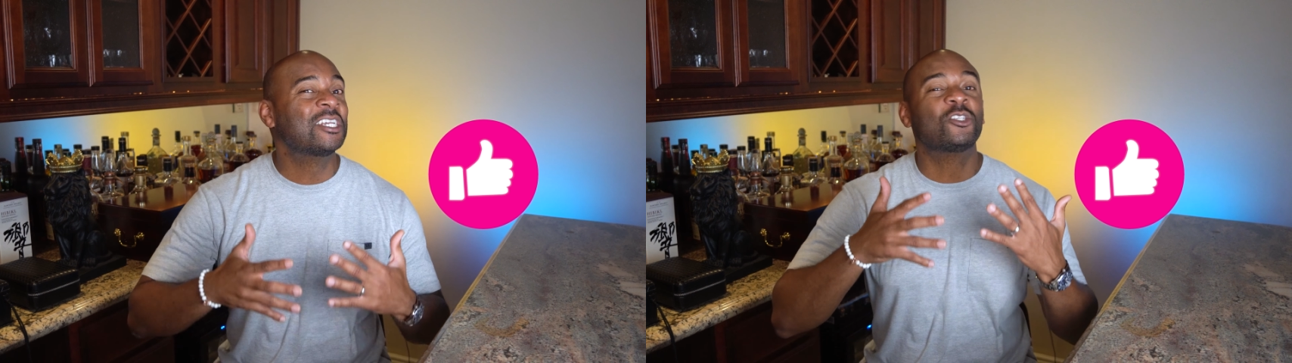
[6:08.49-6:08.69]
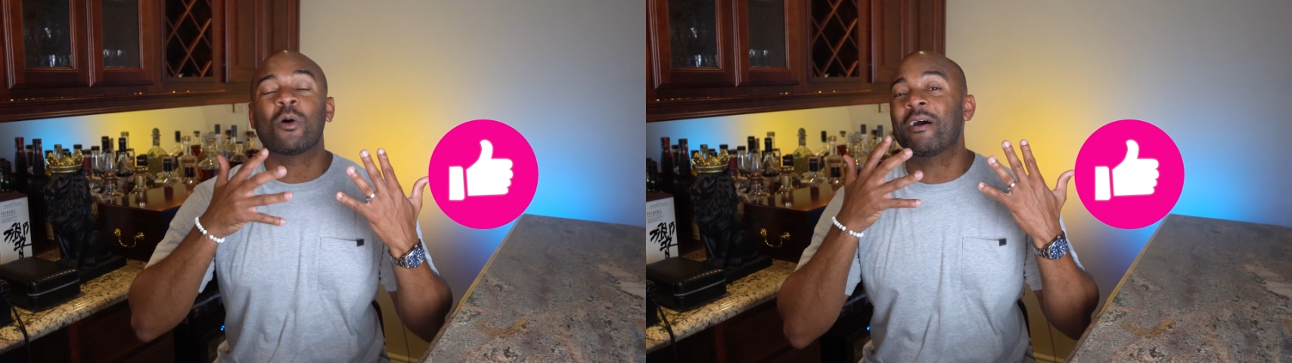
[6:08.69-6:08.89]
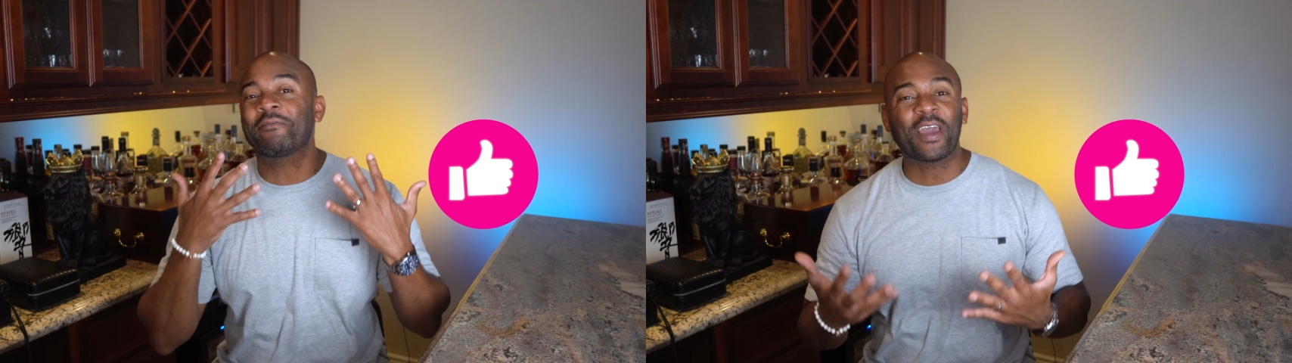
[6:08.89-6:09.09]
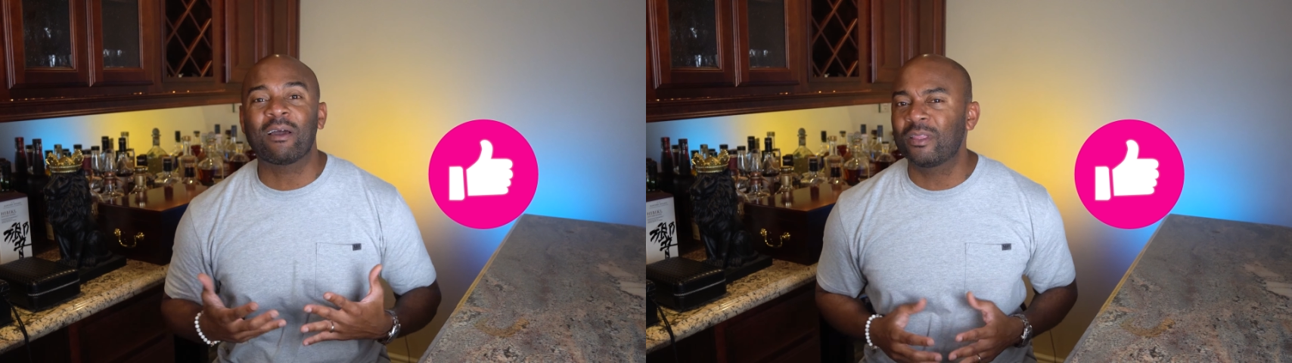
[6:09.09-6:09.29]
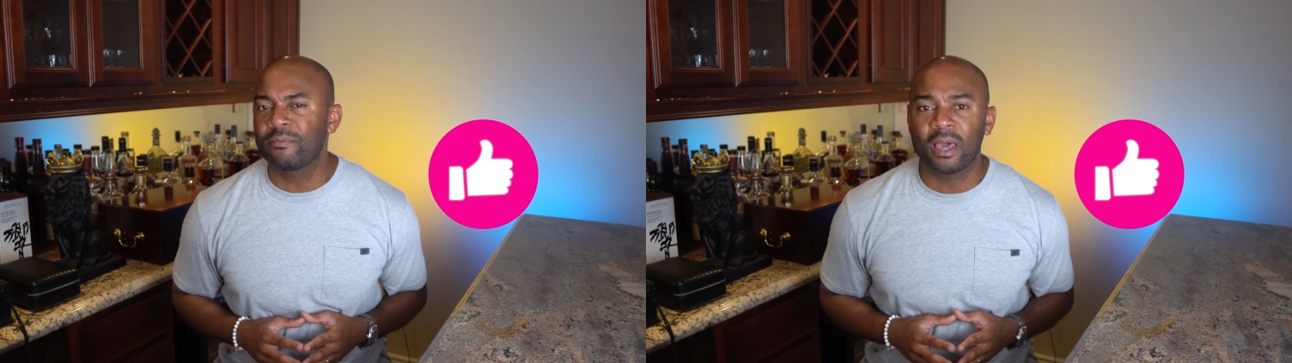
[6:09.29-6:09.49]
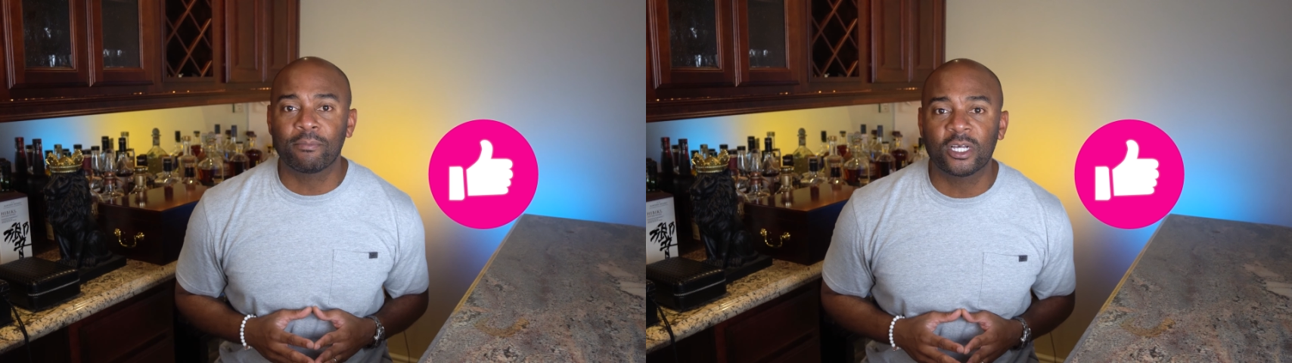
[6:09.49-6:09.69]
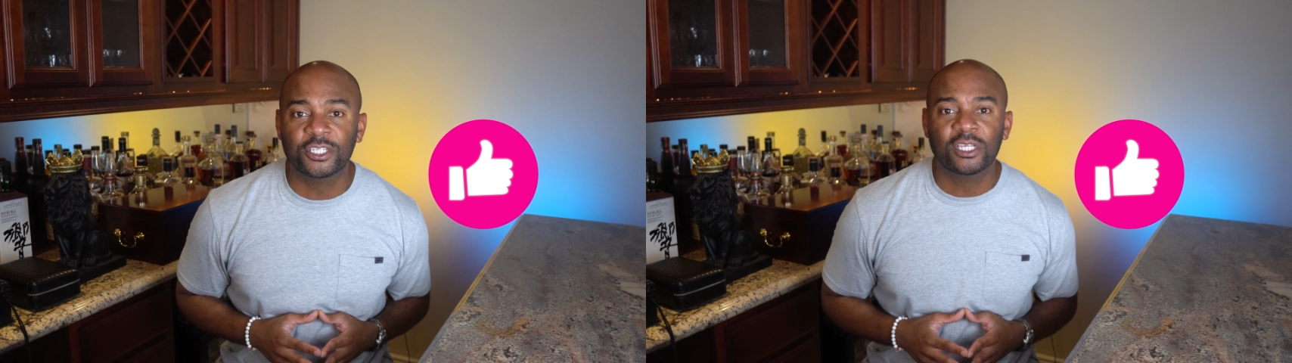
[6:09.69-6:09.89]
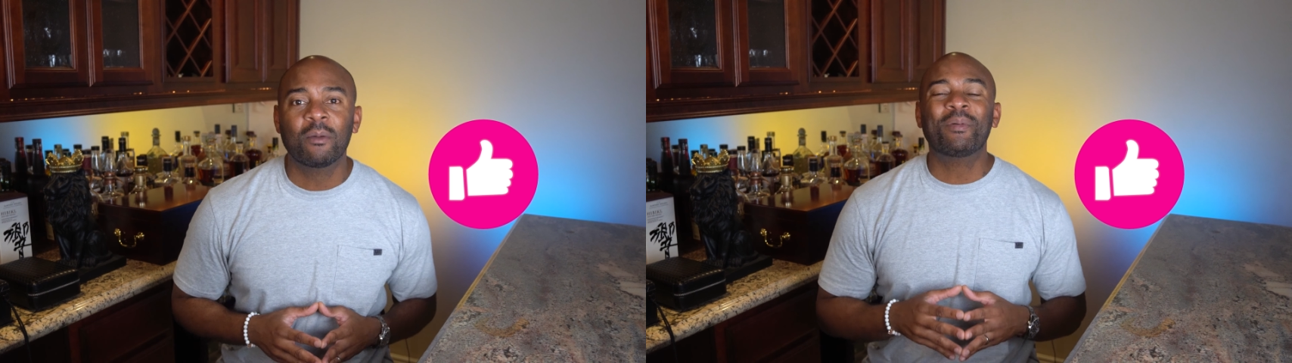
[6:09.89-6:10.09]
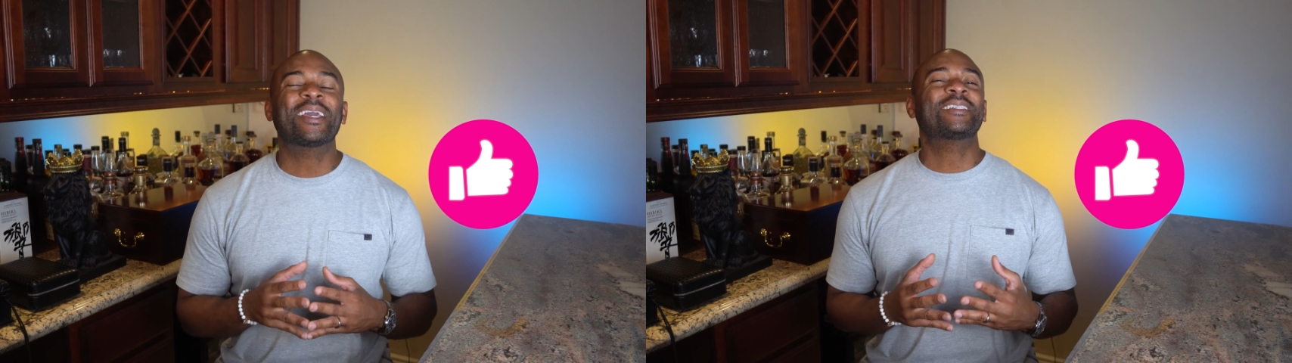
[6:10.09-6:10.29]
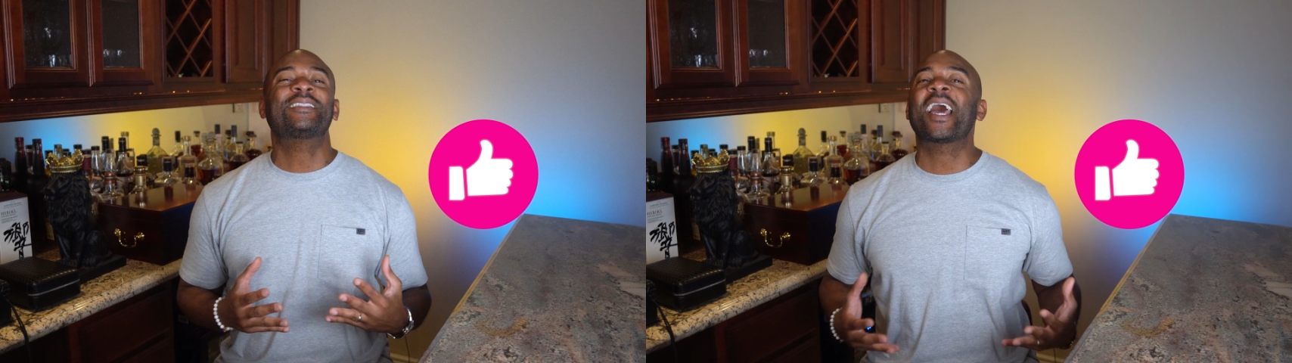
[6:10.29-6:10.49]
to our family members,
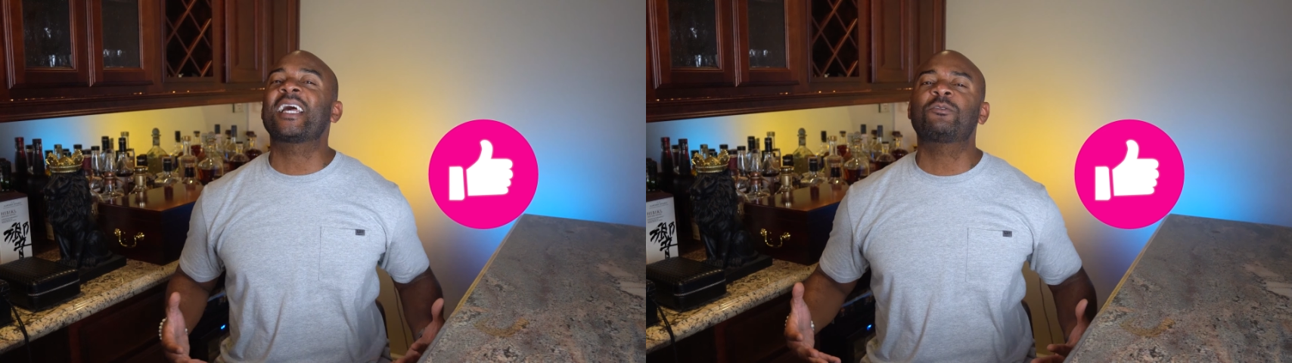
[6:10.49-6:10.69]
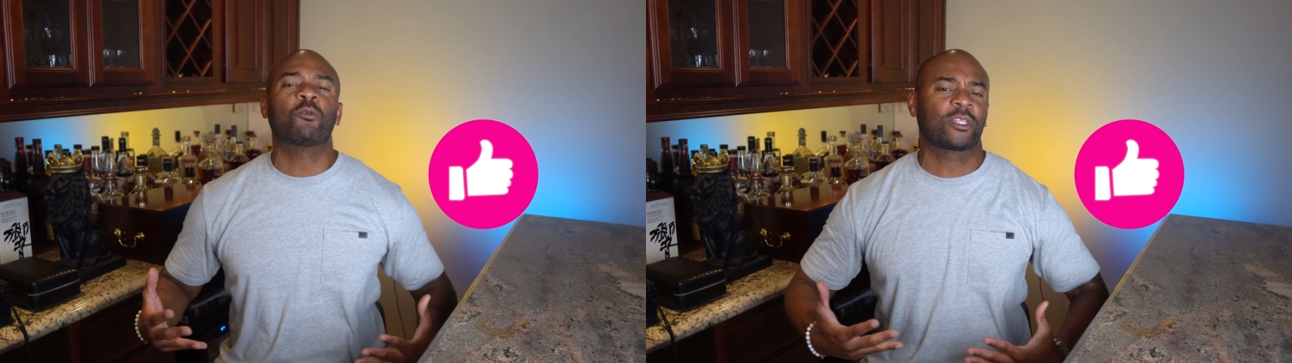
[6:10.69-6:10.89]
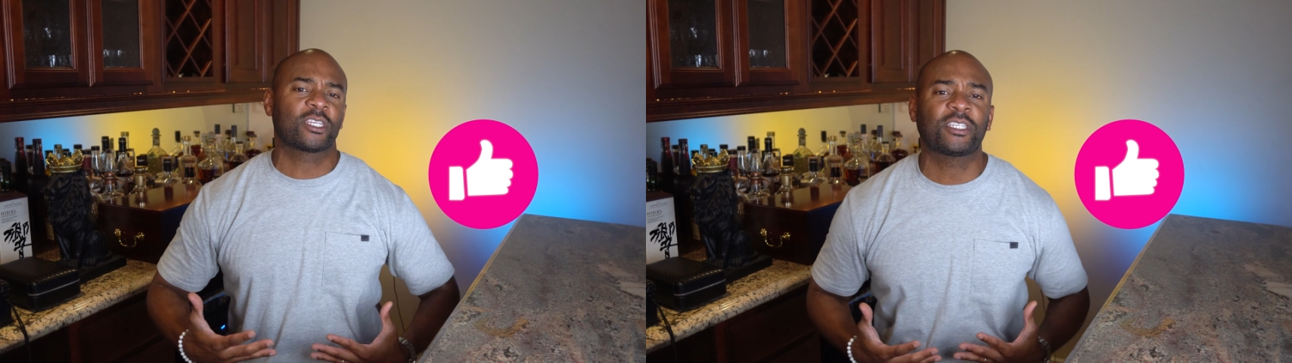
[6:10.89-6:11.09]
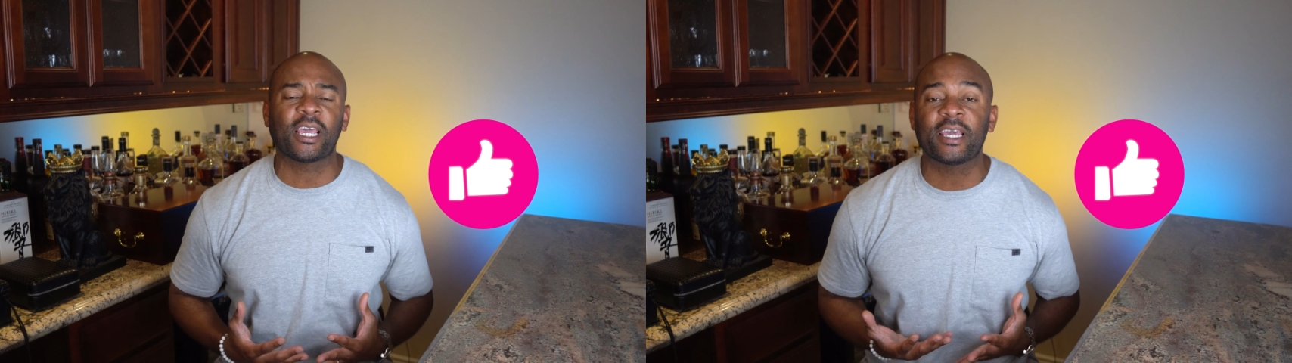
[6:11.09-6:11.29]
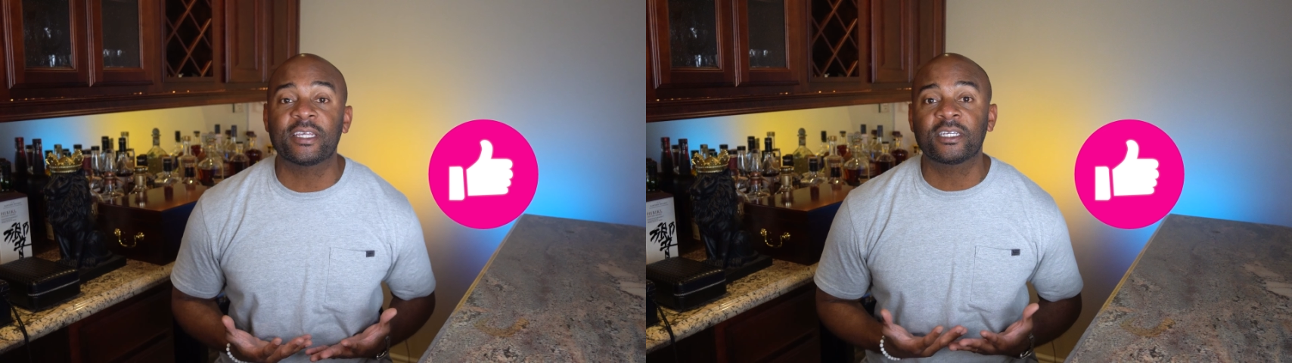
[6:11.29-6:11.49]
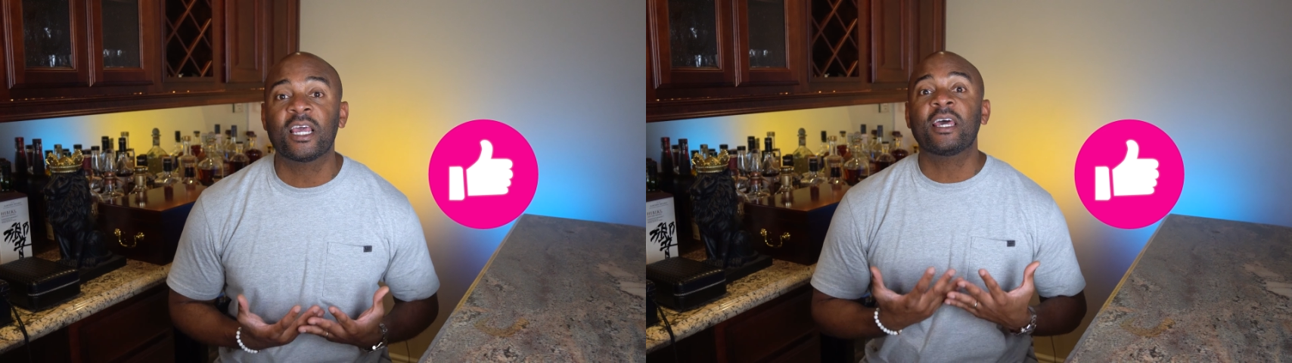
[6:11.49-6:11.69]
because that's what this is.